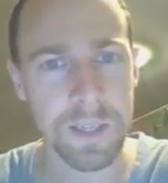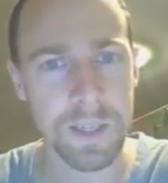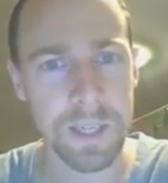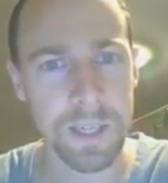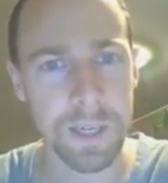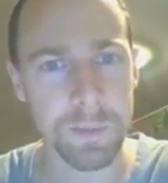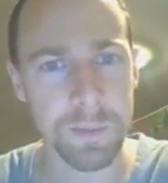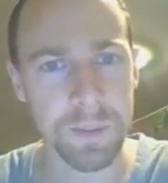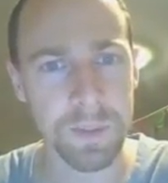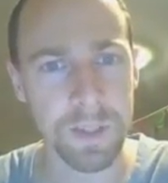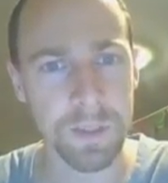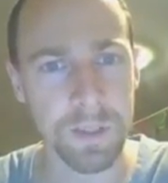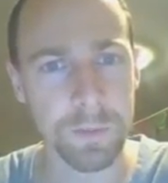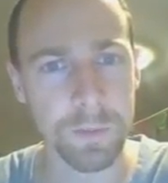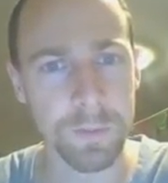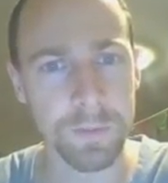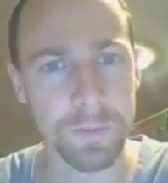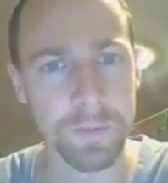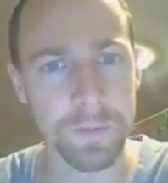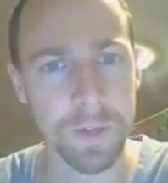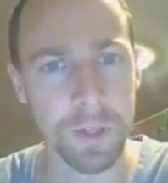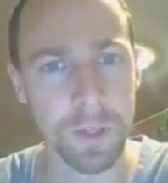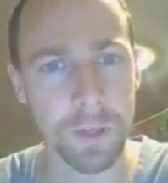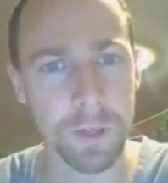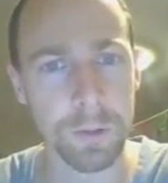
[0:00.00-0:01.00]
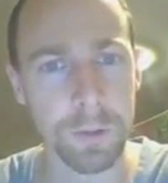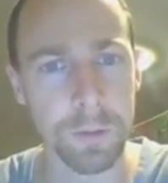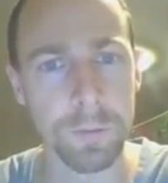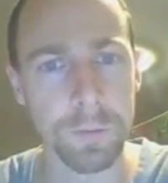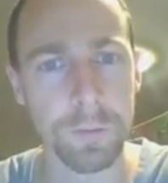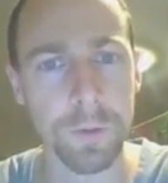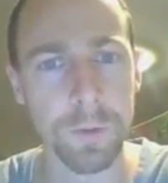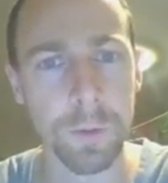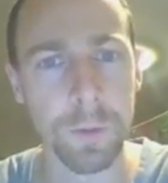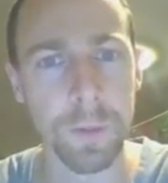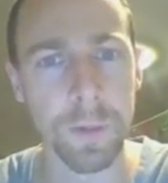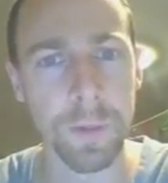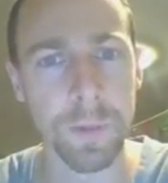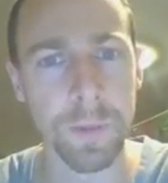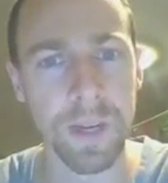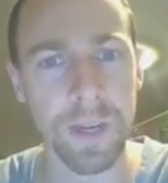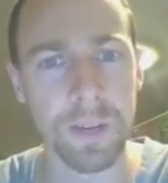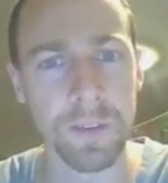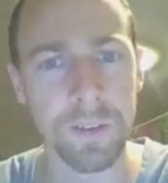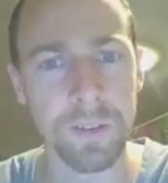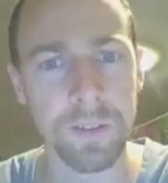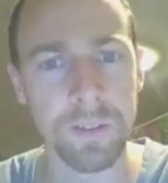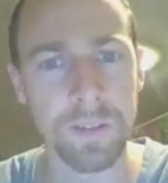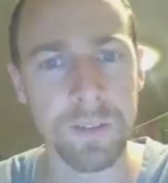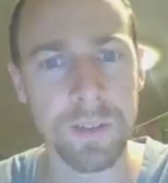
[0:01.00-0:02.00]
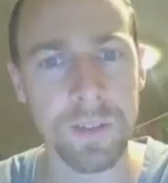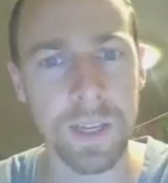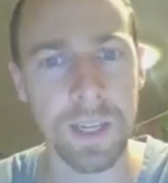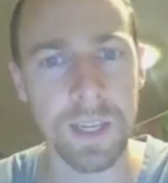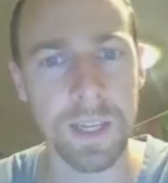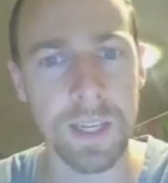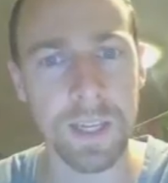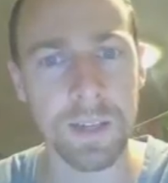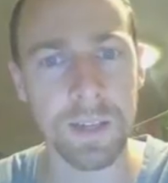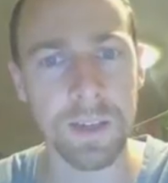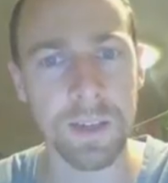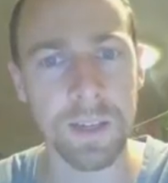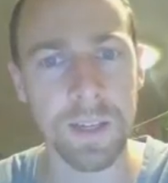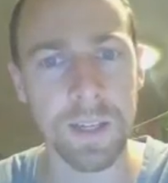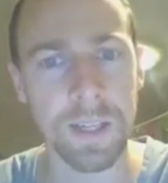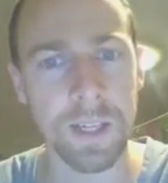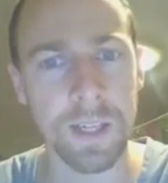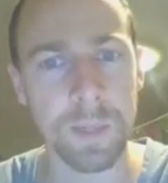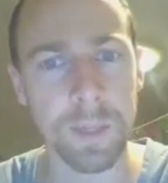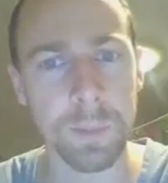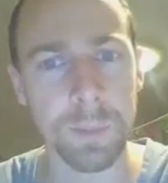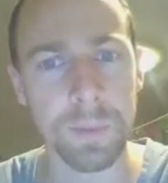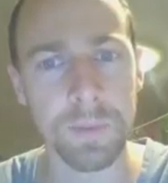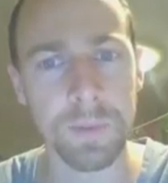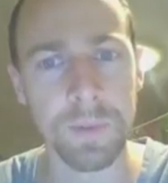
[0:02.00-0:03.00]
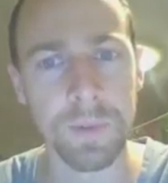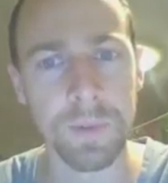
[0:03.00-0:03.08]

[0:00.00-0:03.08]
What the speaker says: And I'm just going to follow the form of the mountains down and up.